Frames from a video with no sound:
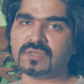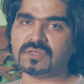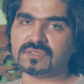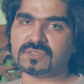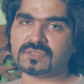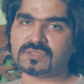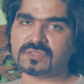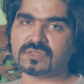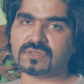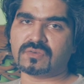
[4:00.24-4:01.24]
is
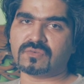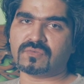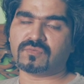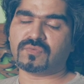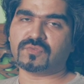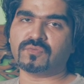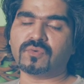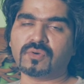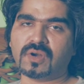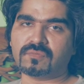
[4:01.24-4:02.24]
for the
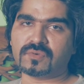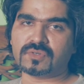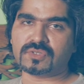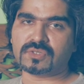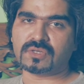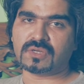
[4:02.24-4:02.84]
photographers,